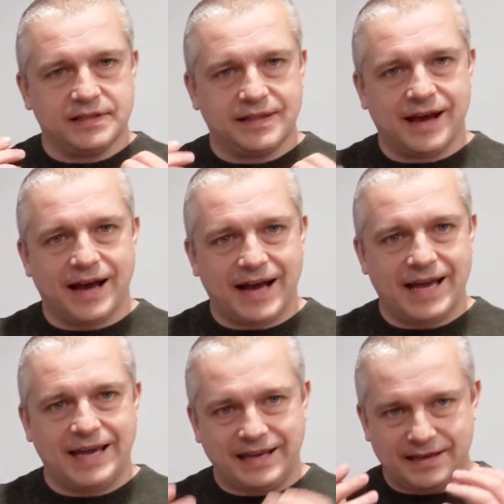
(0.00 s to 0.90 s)
that
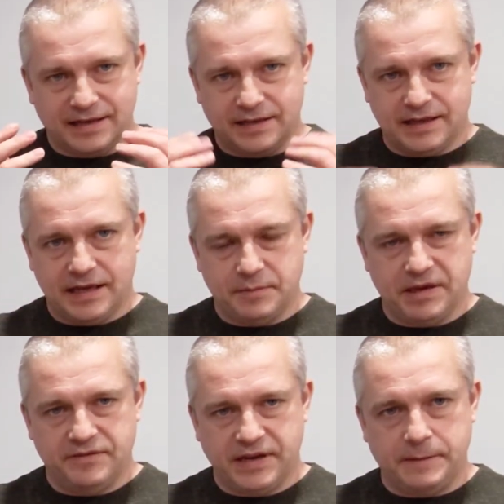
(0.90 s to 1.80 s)
high in the
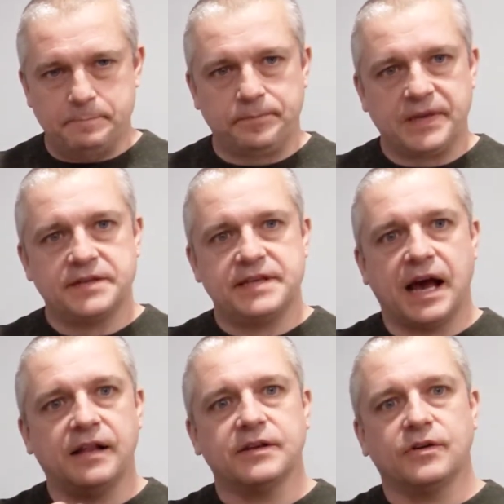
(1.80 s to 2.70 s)
ABV, because the
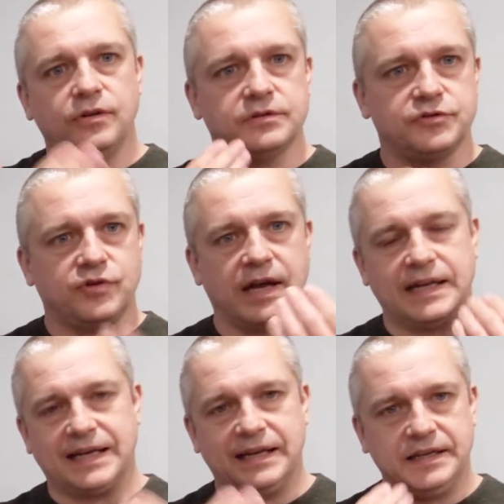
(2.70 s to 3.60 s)
alcohol's trying to
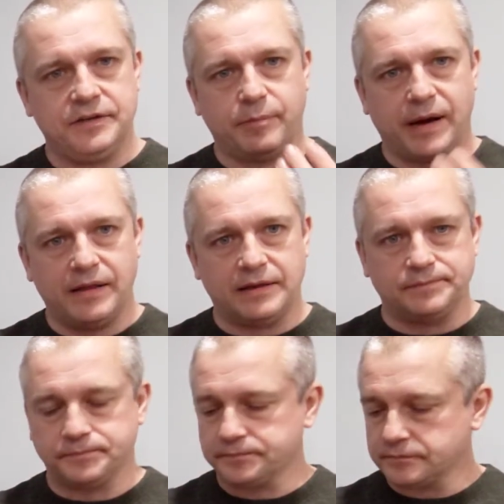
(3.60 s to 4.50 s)
clean your palate.
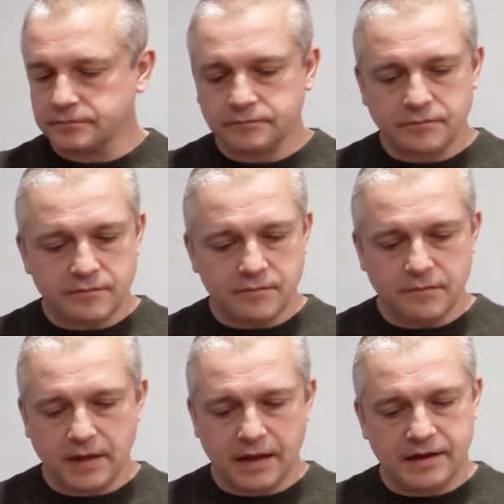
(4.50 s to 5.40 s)

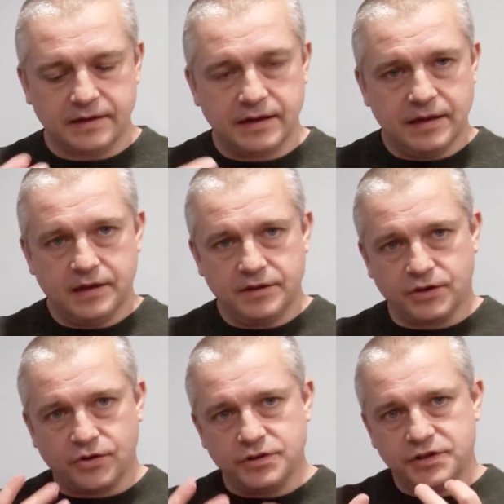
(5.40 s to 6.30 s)
And the
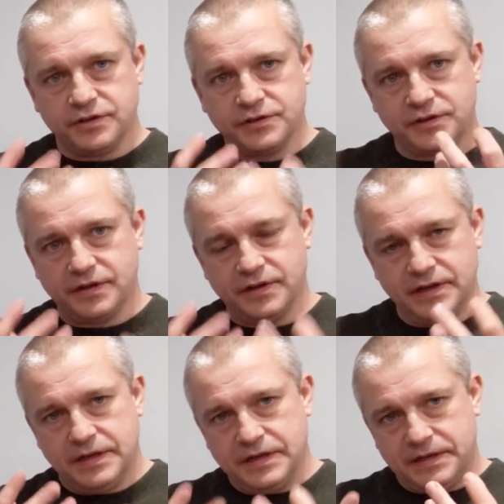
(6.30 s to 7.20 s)
congeners, the
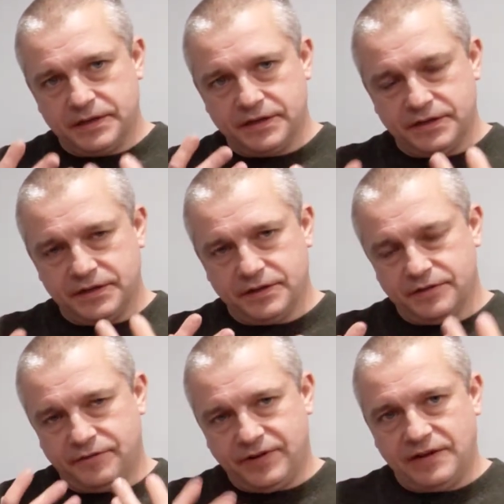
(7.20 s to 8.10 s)

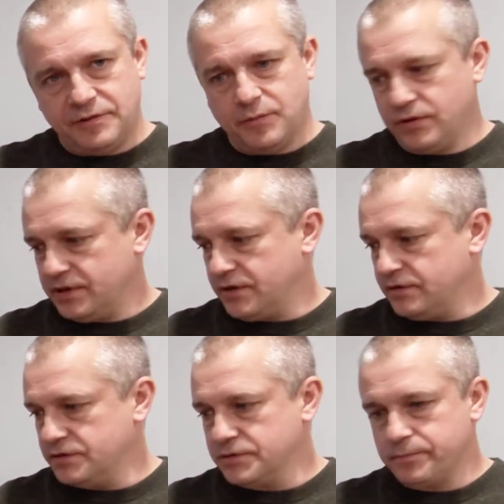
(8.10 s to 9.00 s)
flavour
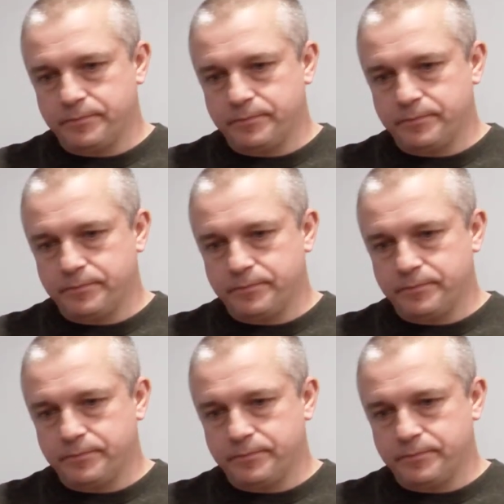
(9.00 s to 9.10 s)
molecules